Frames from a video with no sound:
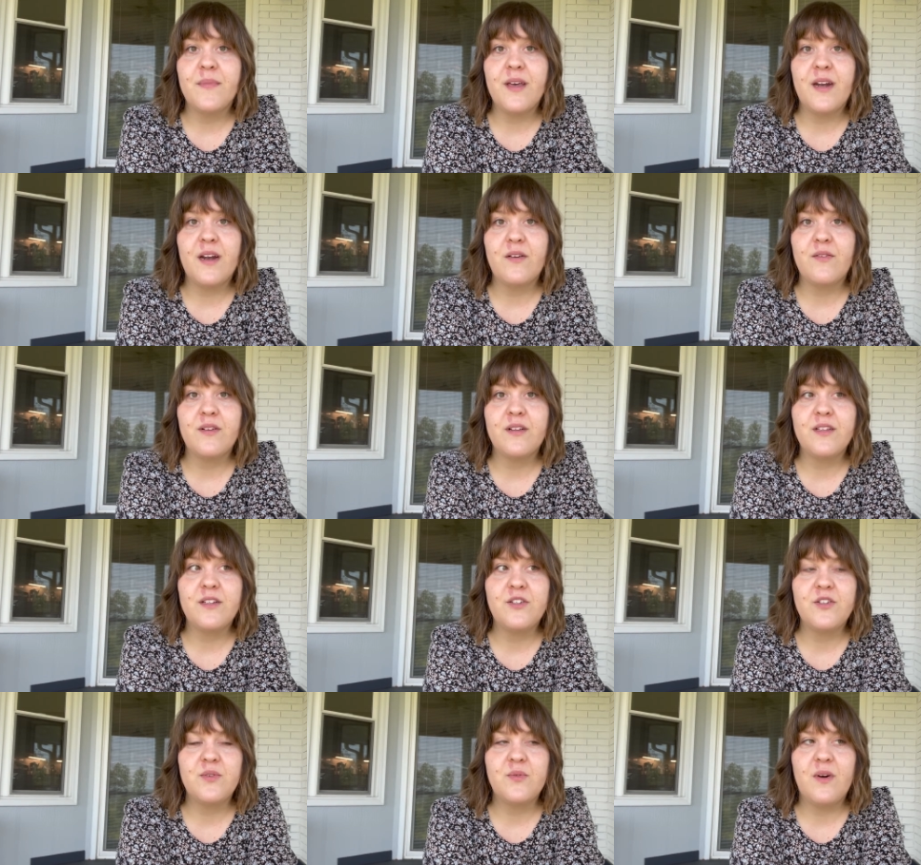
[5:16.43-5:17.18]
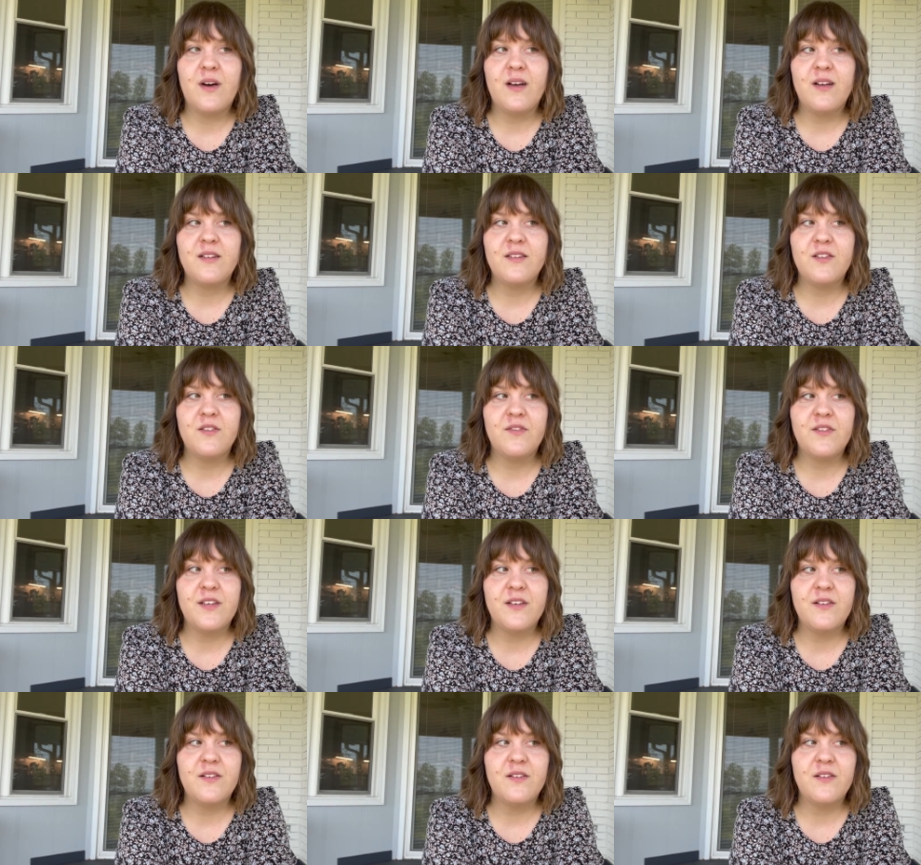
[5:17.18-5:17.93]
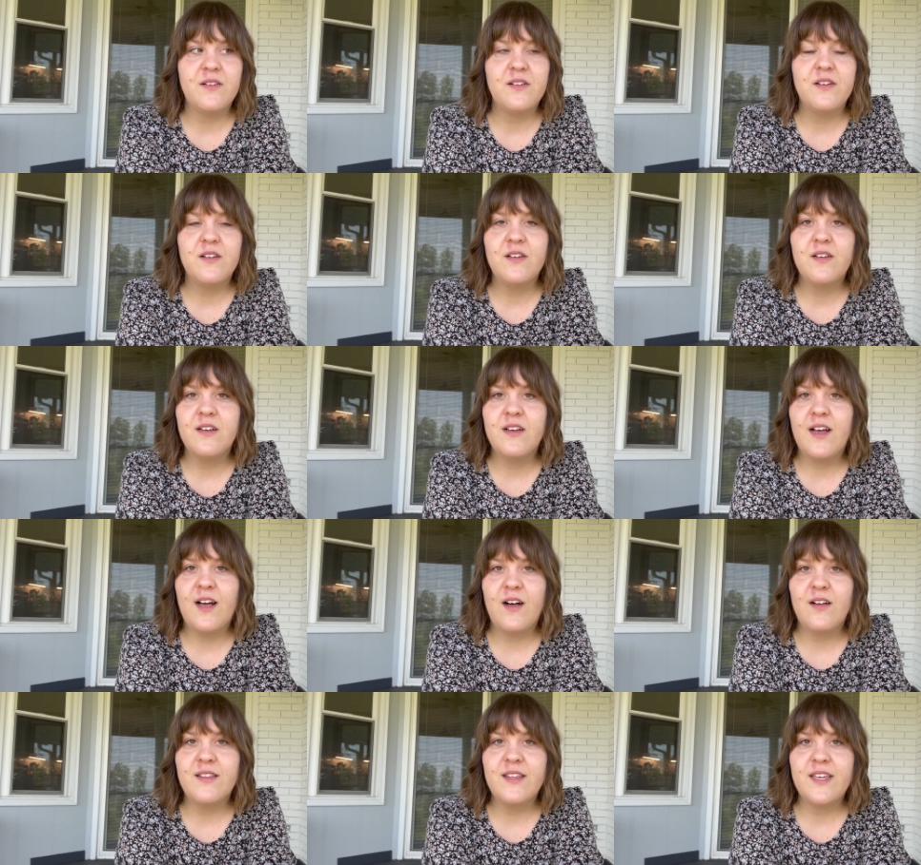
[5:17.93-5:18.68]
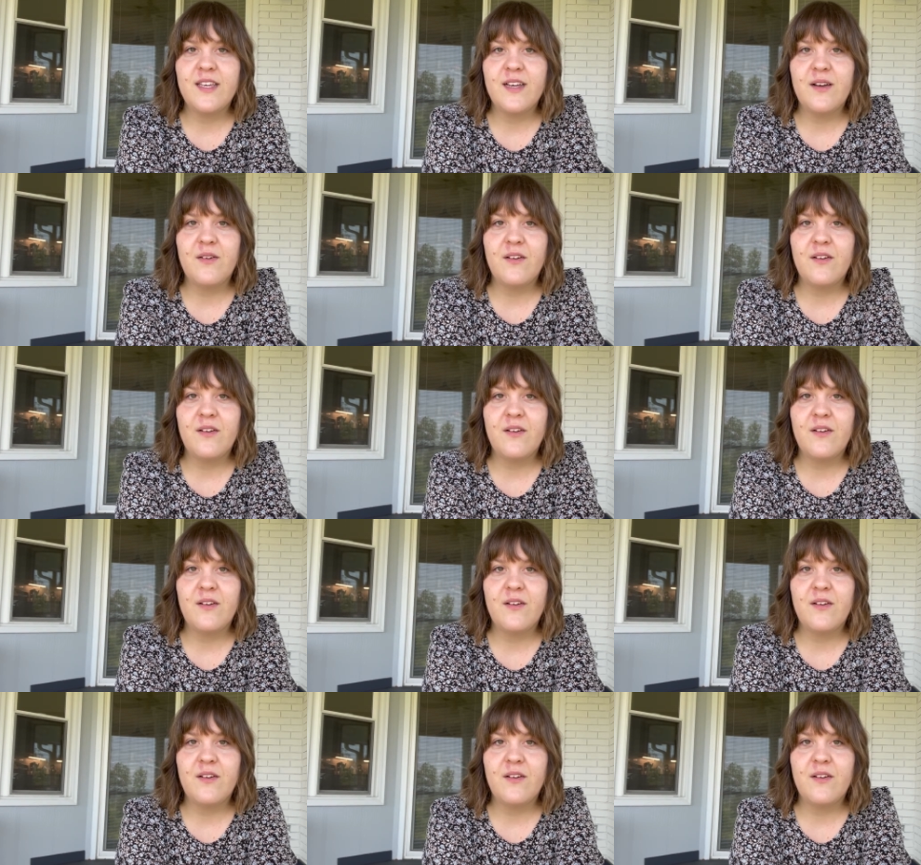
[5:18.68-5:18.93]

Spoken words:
And I really do want to feel healthy.